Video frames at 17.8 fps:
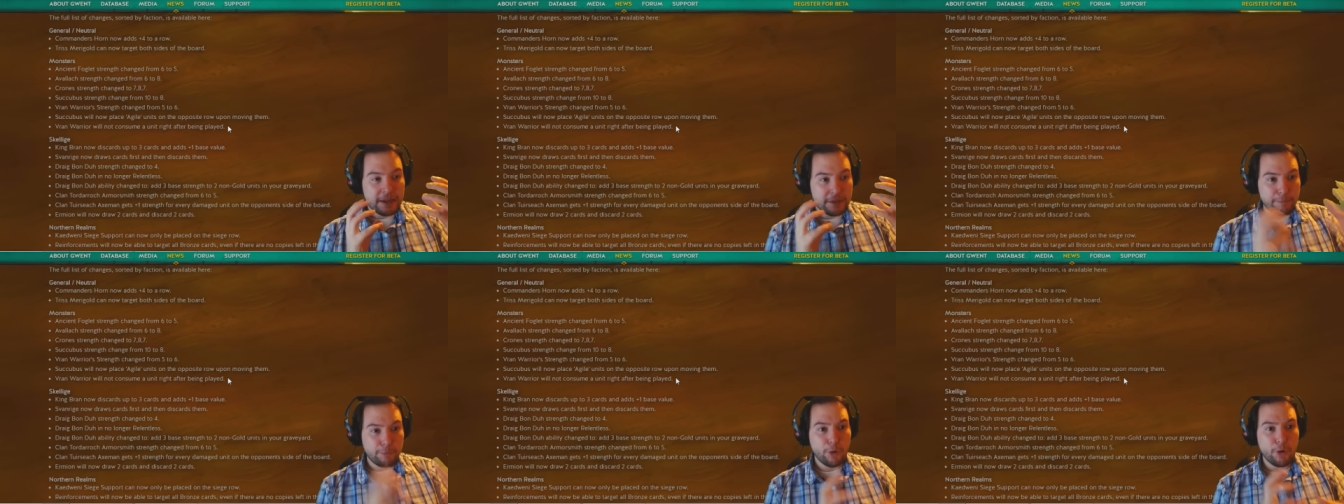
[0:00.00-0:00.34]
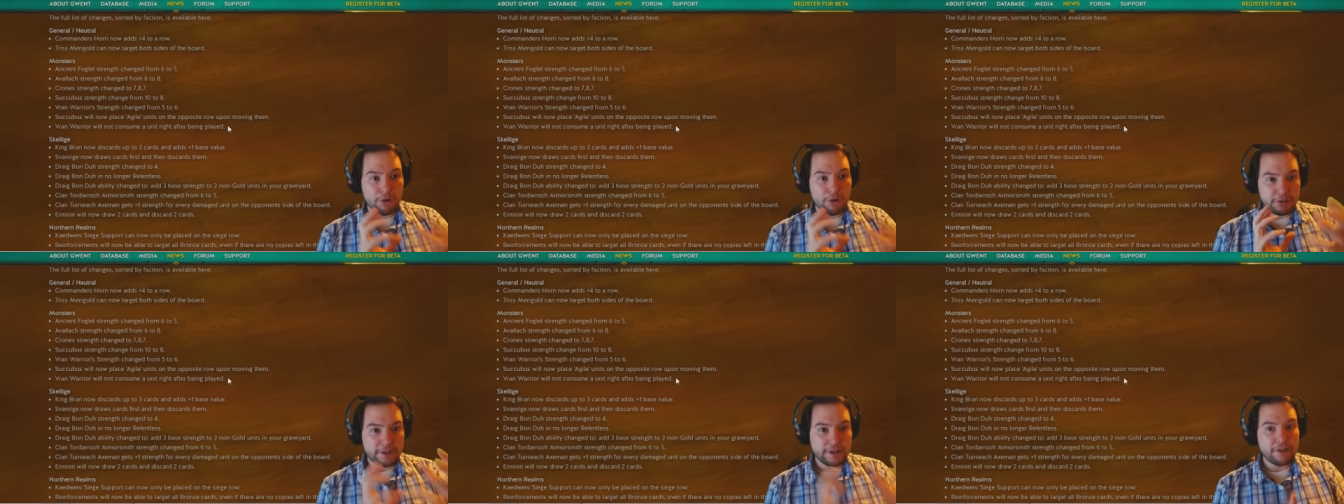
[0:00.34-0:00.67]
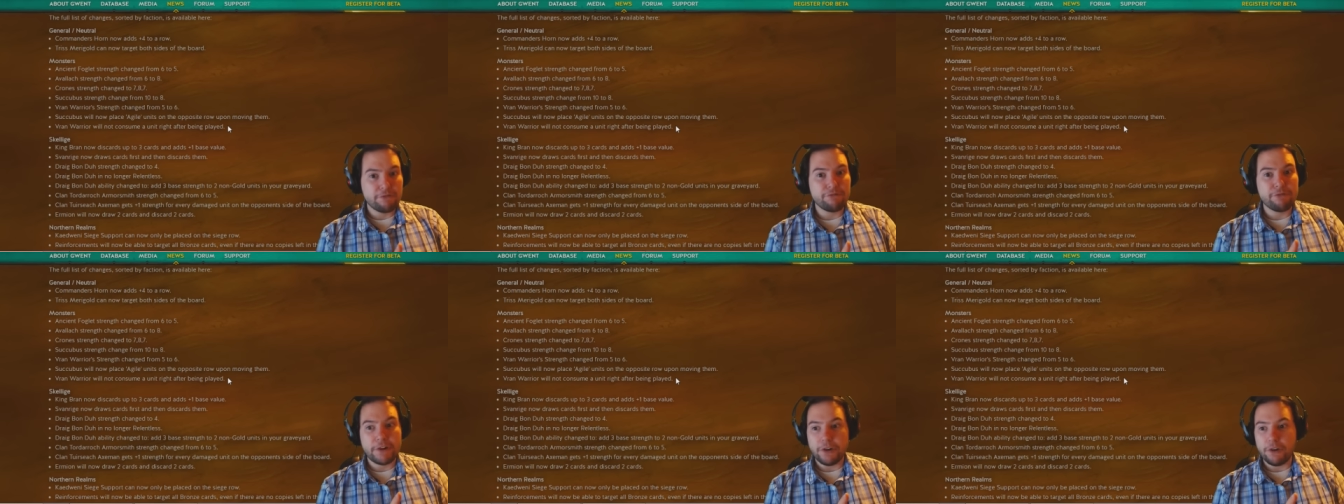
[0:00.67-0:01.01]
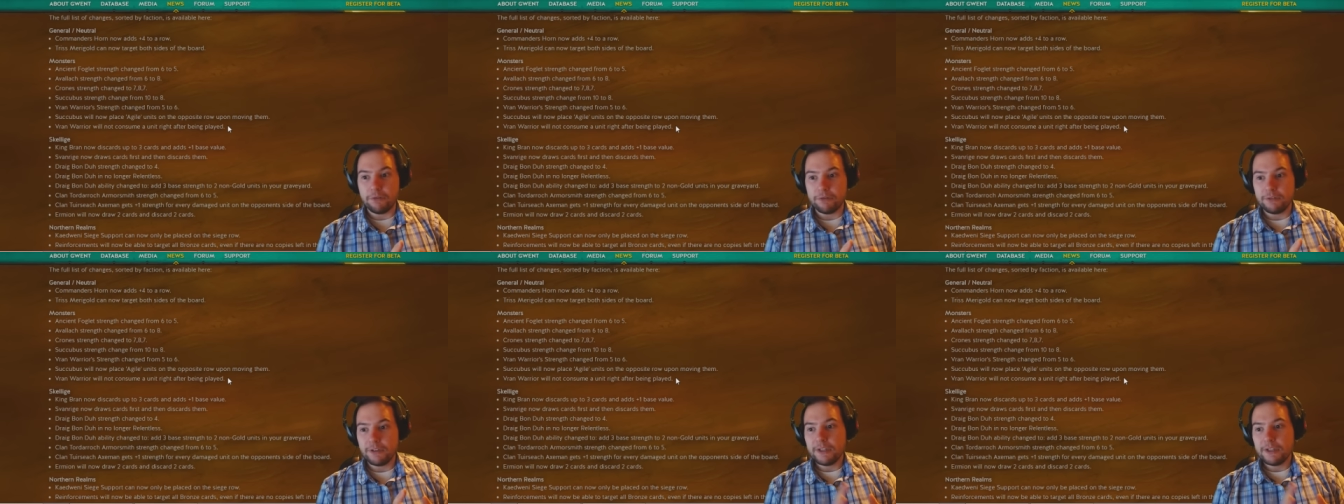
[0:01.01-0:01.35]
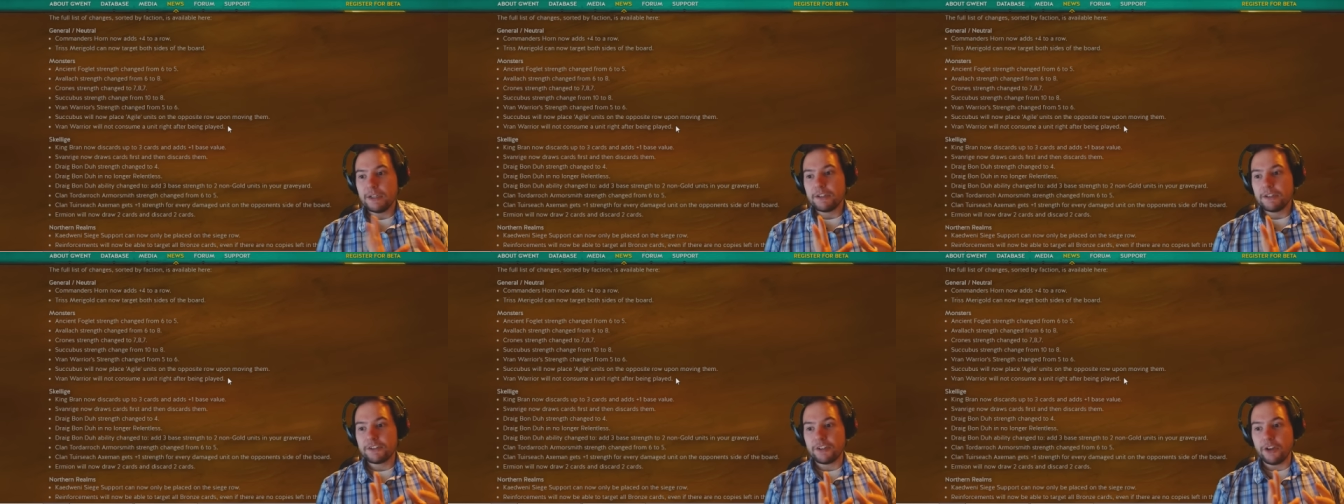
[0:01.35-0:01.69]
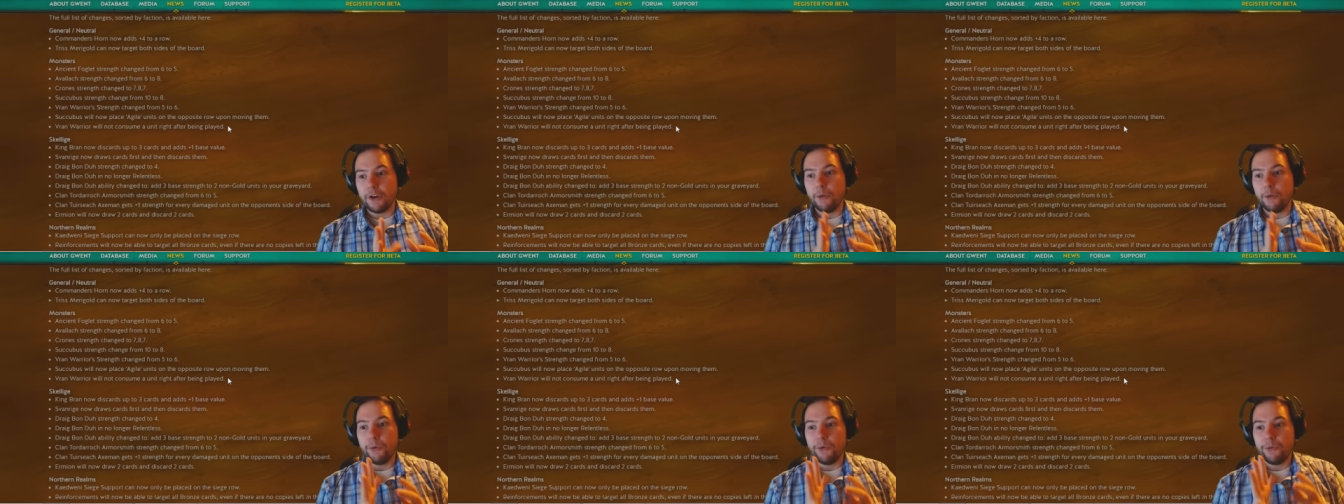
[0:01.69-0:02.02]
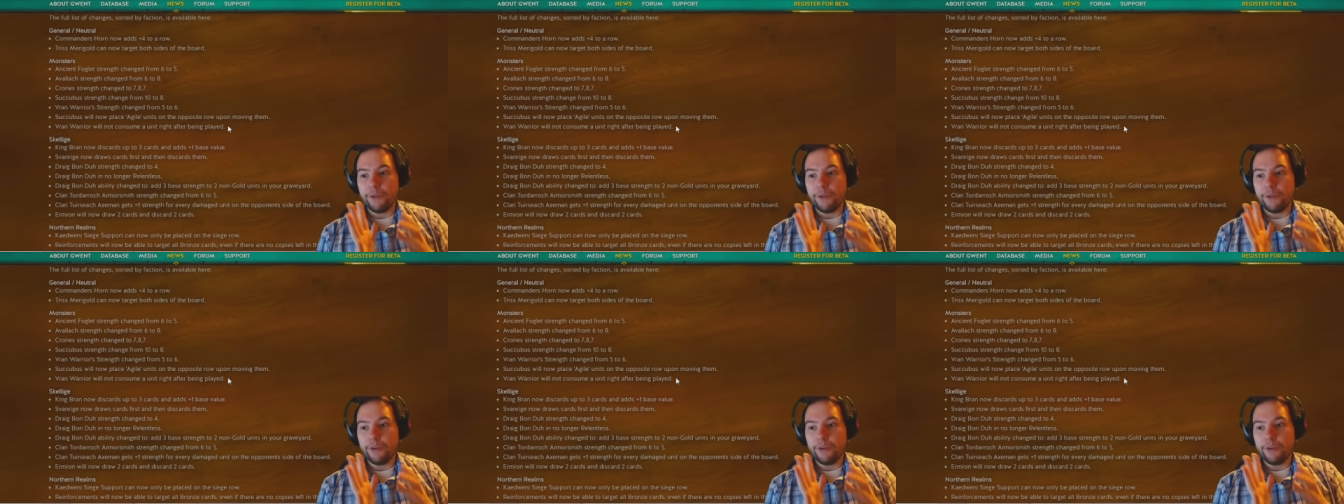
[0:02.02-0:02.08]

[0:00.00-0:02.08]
important to get rid of. So